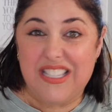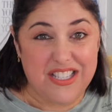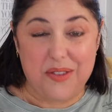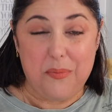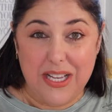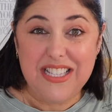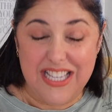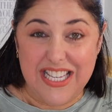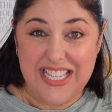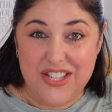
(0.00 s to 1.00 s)
because it makes
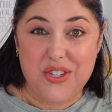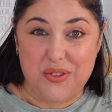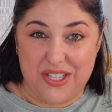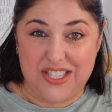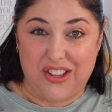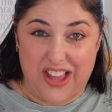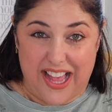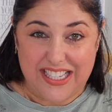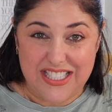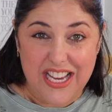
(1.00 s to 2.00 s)
it easier to
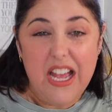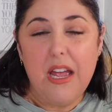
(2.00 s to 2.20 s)
select.